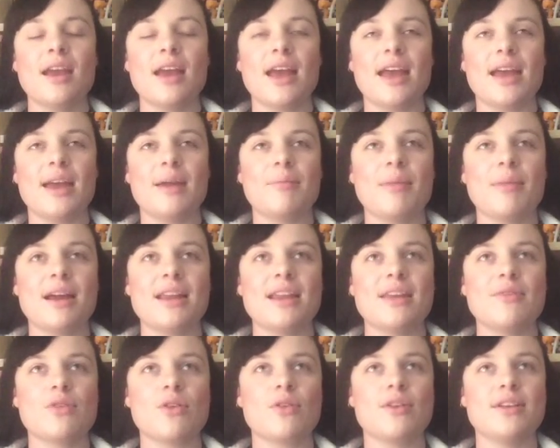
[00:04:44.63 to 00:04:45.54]
I
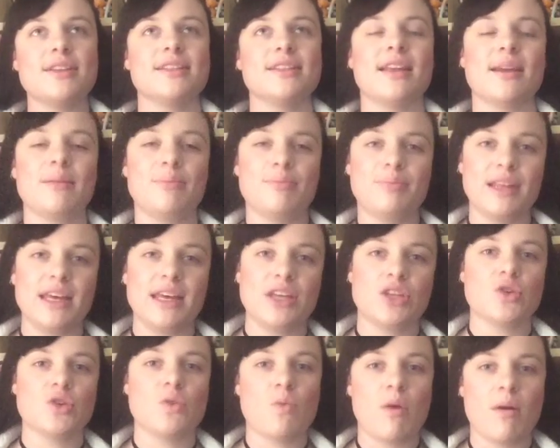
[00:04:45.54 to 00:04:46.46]
never got into
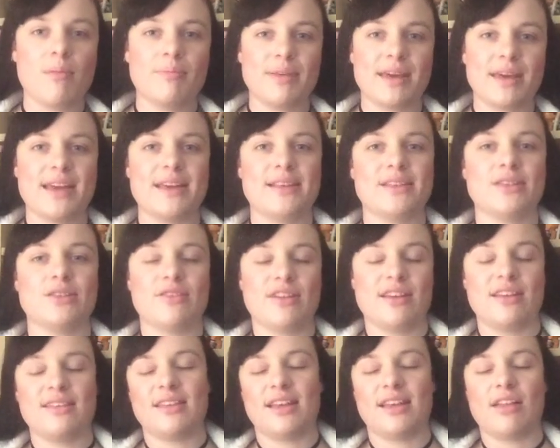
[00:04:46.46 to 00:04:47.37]
Bleach or One Piece or
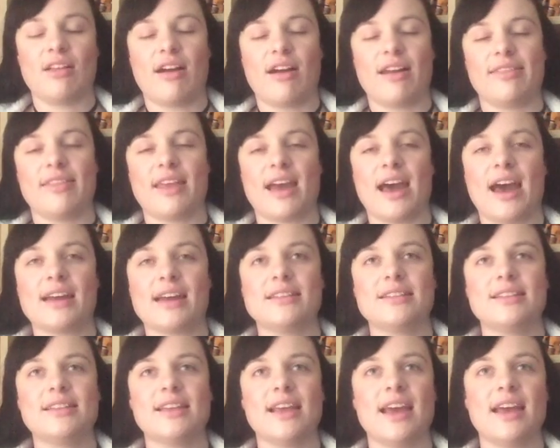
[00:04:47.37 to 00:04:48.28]
anything like that,
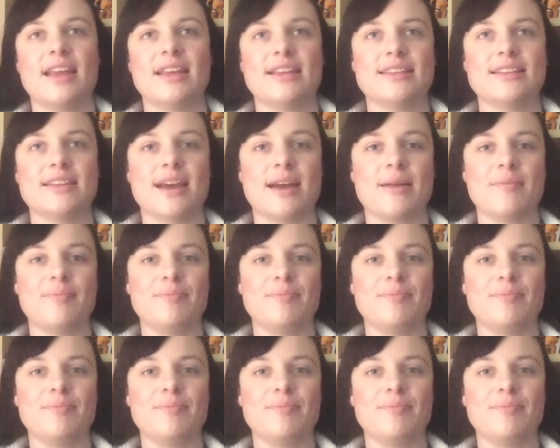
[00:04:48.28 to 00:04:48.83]
and